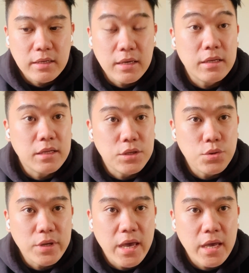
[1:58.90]
in the
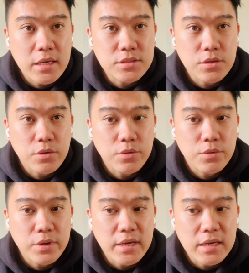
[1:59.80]
UK. So
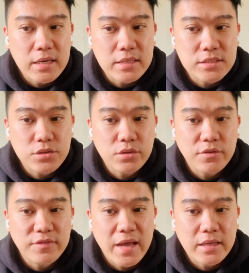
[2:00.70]
it's sort of
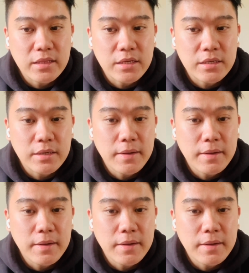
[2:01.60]
like the